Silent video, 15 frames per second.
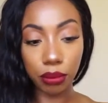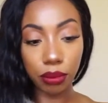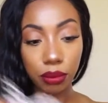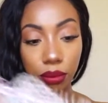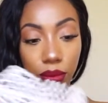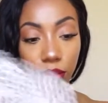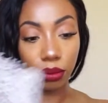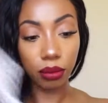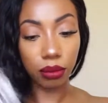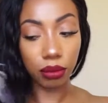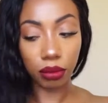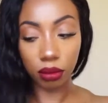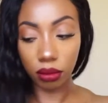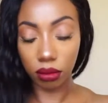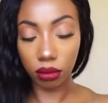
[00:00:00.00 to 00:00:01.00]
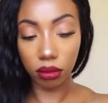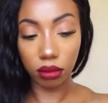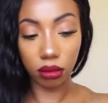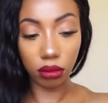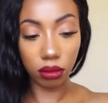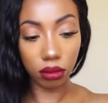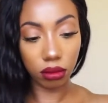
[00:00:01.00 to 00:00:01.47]

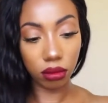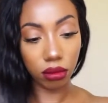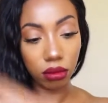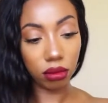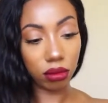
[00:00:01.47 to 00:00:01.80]
(silence)